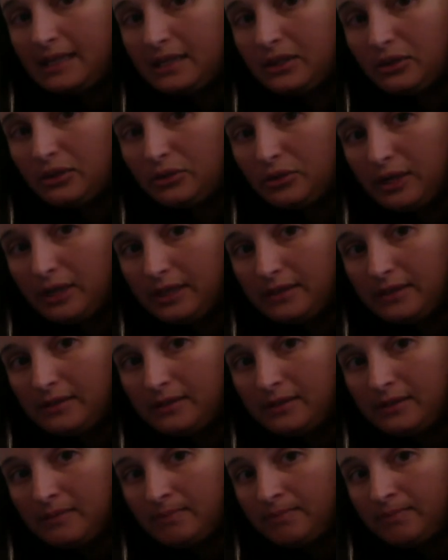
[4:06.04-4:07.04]

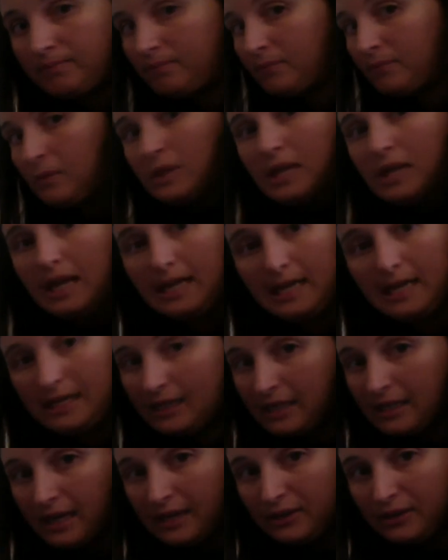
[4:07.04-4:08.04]
degrees. Not
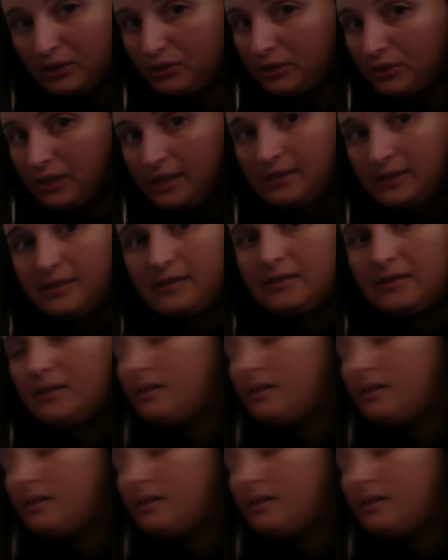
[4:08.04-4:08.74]
89 degrees,